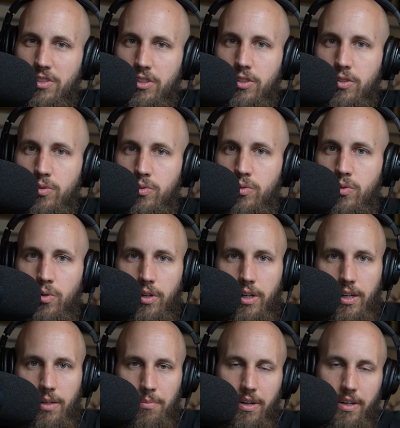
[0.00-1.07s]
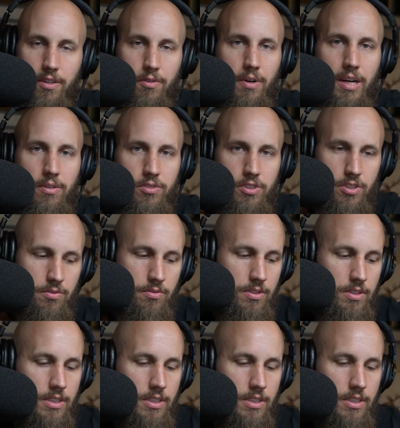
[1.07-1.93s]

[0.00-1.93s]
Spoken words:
you or anybody around you.